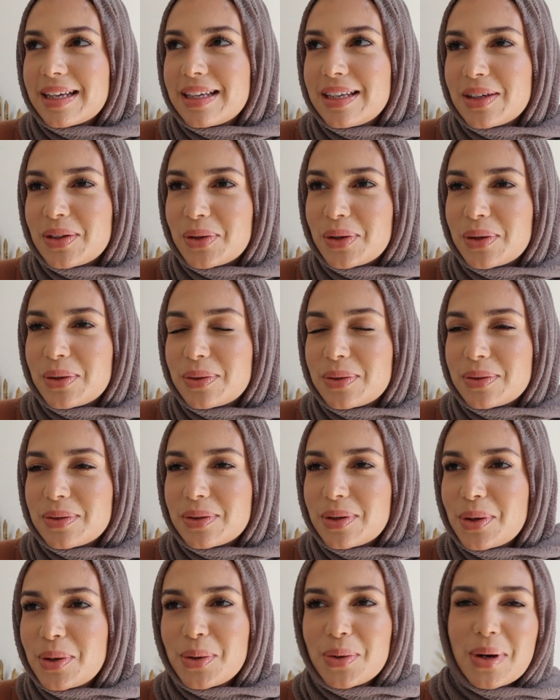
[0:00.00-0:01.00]
you know,
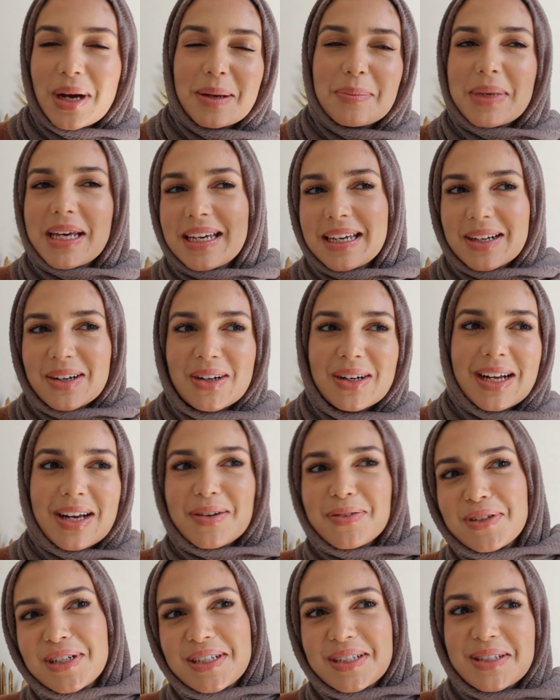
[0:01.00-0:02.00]
oh, I make it on
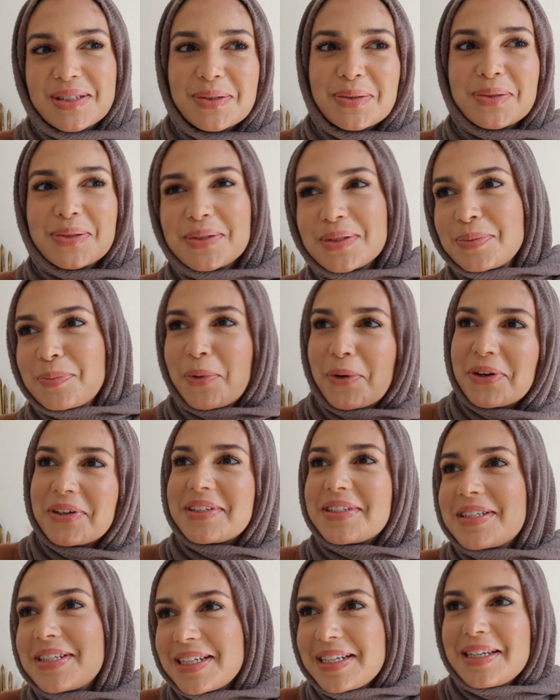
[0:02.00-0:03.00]
every school
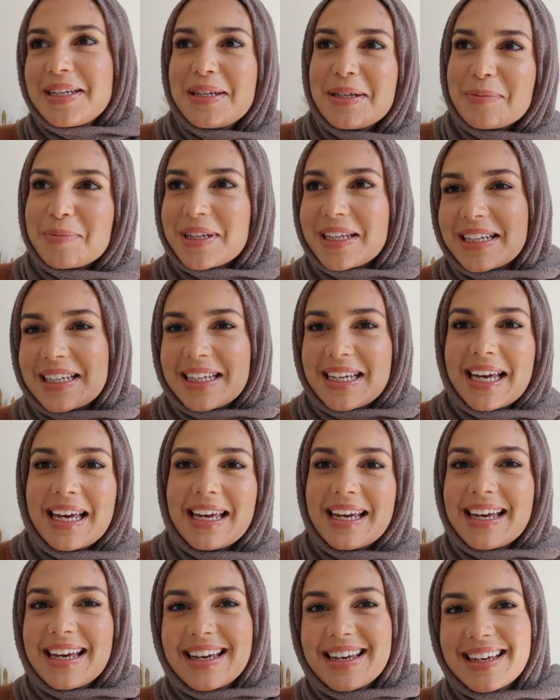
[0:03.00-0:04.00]
sports team, like
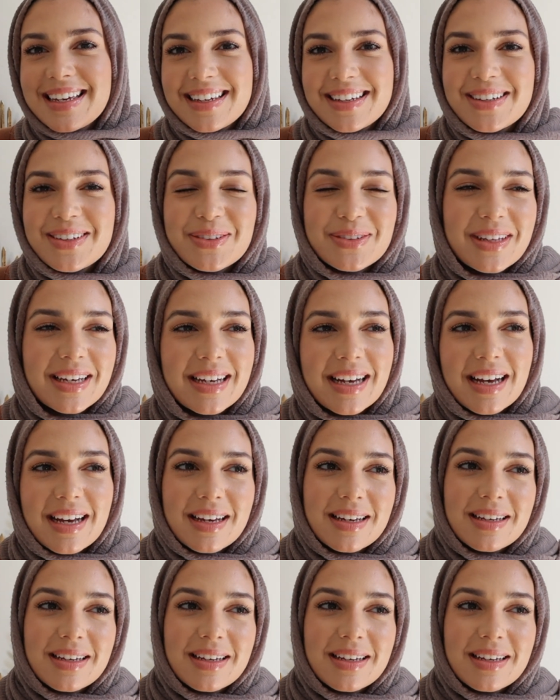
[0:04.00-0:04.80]
yay, you know, like